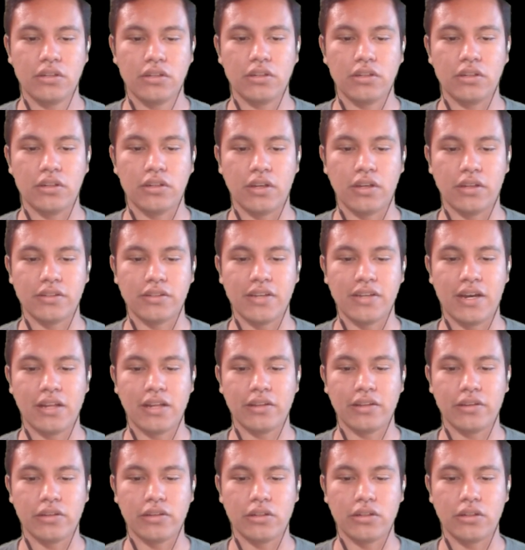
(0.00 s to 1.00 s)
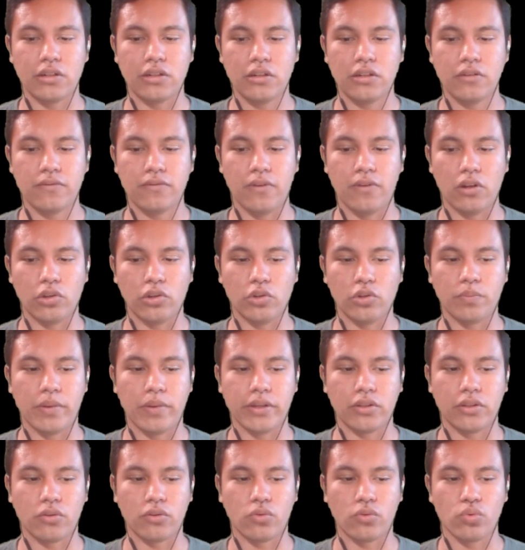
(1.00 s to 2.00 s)
in Adalia, followed
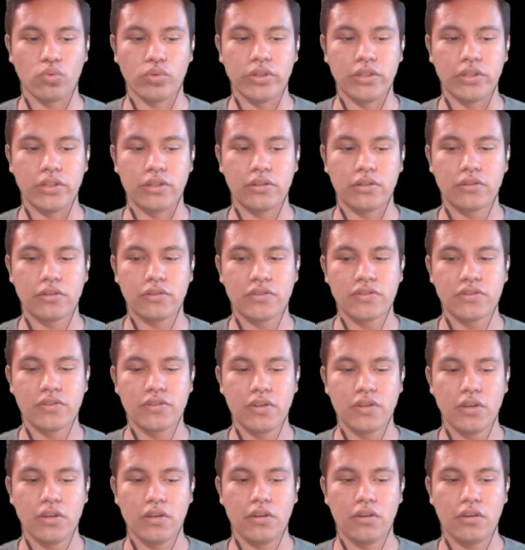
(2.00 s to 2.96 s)
by the Greeks